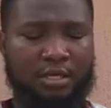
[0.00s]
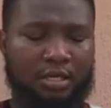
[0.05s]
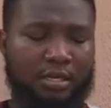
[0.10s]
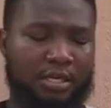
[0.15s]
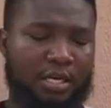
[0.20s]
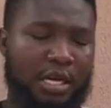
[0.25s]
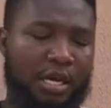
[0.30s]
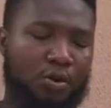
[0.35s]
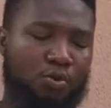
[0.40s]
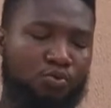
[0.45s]

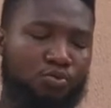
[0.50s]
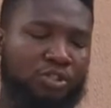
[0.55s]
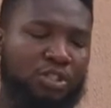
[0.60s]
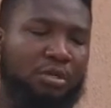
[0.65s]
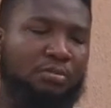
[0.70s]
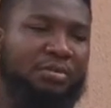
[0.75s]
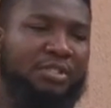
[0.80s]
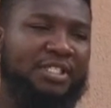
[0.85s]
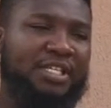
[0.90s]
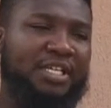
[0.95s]
Now, we shall
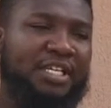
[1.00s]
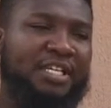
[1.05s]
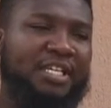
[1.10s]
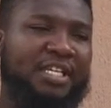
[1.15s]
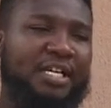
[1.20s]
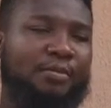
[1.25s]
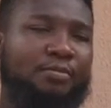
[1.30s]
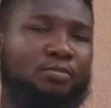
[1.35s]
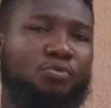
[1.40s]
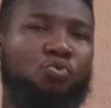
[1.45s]
be taking
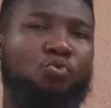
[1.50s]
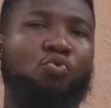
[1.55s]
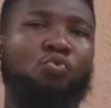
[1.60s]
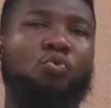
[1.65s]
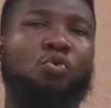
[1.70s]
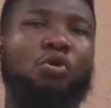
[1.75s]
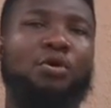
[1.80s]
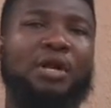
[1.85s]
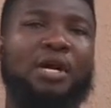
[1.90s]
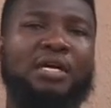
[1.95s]
them
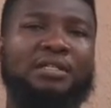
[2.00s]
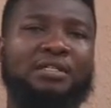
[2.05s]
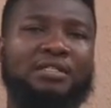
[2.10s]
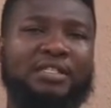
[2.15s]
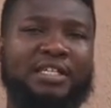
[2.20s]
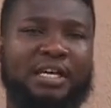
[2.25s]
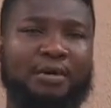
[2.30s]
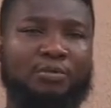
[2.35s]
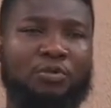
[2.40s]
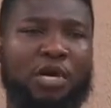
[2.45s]
one at a
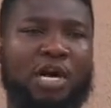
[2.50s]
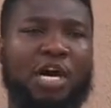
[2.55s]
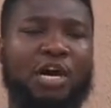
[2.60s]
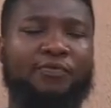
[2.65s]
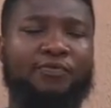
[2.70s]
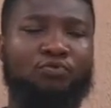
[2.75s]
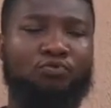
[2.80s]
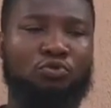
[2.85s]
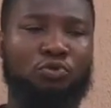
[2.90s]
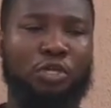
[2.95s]
time. I
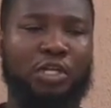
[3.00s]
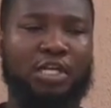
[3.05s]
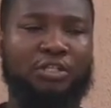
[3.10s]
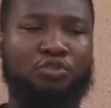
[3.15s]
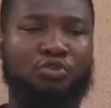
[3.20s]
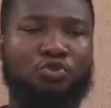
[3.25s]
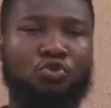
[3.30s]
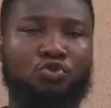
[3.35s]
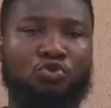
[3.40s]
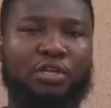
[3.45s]
have to let
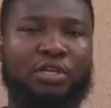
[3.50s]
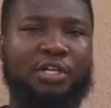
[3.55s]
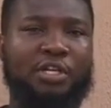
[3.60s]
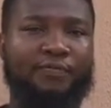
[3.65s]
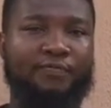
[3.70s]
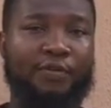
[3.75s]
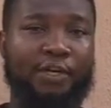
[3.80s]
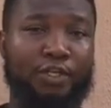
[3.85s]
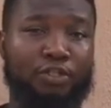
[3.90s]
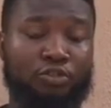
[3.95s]
you know their
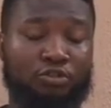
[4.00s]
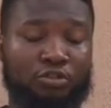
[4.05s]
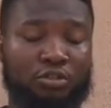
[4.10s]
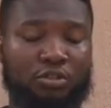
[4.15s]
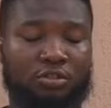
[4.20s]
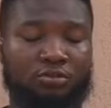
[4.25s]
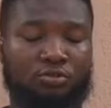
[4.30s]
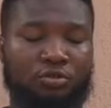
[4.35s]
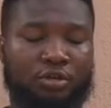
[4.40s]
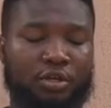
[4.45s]
definitions,
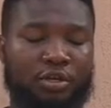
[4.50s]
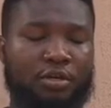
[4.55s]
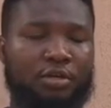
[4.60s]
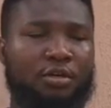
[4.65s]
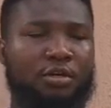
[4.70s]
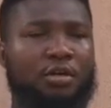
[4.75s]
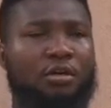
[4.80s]
okay?